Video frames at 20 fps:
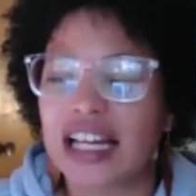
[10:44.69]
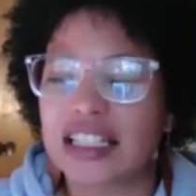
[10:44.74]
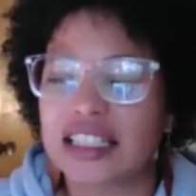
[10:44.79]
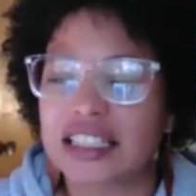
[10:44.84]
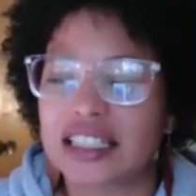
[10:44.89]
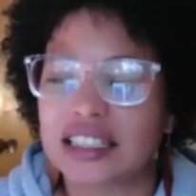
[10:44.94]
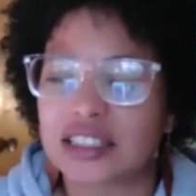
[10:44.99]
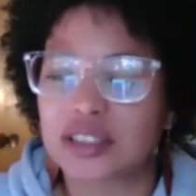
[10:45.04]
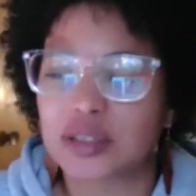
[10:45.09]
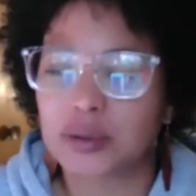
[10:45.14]

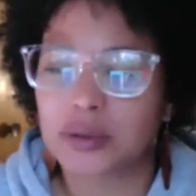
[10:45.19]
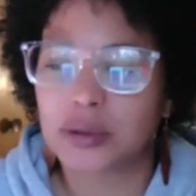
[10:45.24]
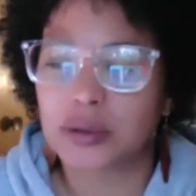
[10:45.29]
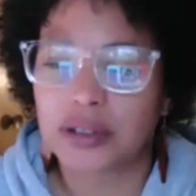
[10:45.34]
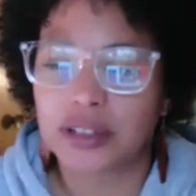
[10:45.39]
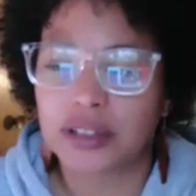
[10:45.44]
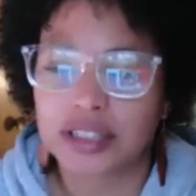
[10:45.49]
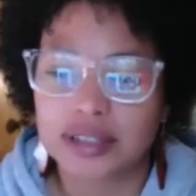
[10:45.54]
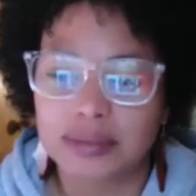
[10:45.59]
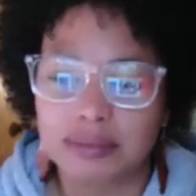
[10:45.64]
lean
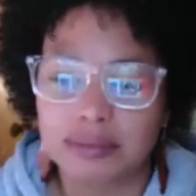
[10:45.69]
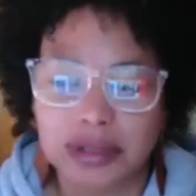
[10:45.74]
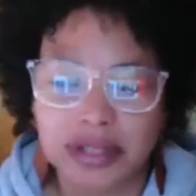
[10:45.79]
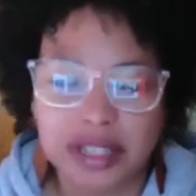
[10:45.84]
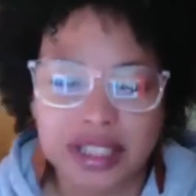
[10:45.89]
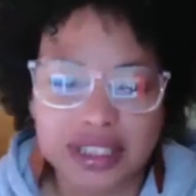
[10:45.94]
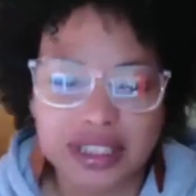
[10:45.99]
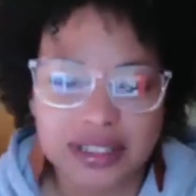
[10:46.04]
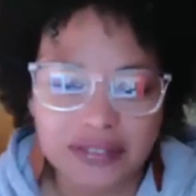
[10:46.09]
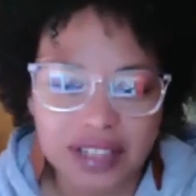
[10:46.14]
towards
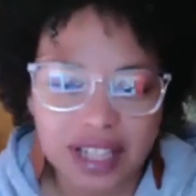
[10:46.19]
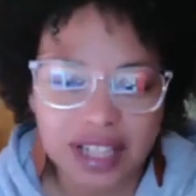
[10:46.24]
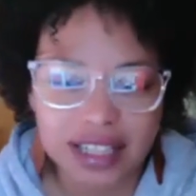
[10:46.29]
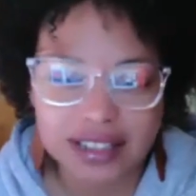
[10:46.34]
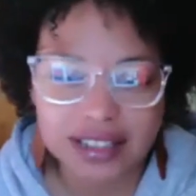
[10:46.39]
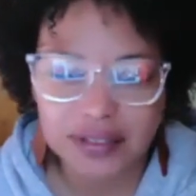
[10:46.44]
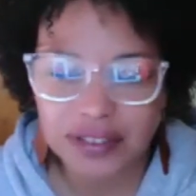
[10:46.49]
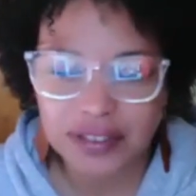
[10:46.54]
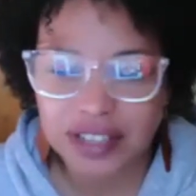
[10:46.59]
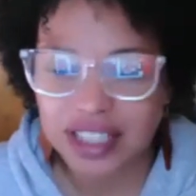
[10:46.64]
Buddhist
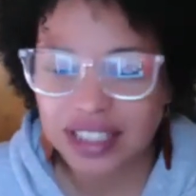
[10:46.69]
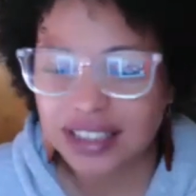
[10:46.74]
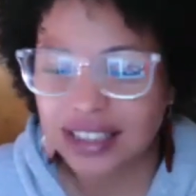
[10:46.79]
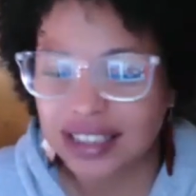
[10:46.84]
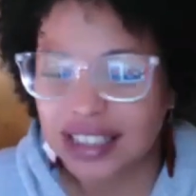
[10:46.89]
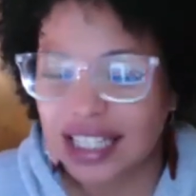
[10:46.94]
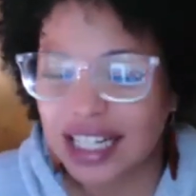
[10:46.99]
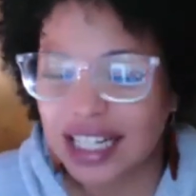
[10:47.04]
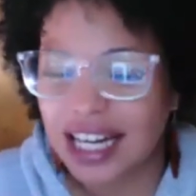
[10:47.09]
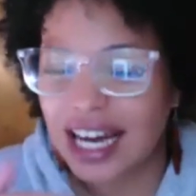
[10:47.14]
philosophies.